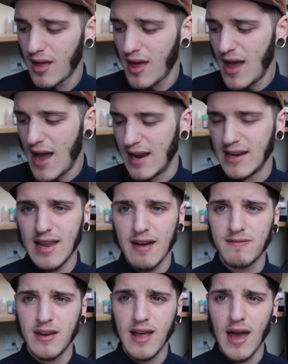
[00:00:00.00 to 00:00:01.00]
and you're
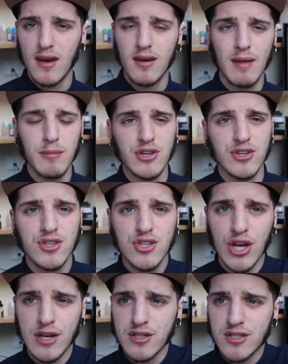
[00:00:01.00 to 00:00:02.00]
definitely getting, let me just
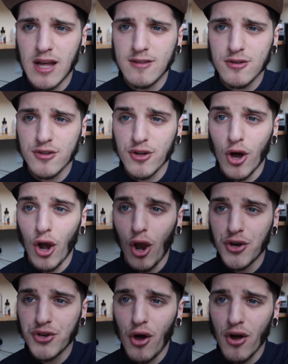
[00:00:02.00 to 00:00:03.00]
change the settings because it got a
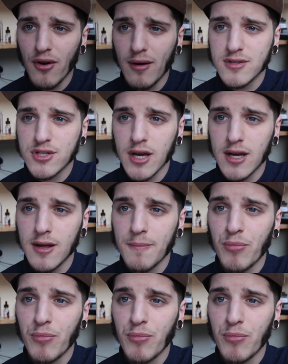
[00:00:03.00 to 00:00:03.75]
lot darker outside.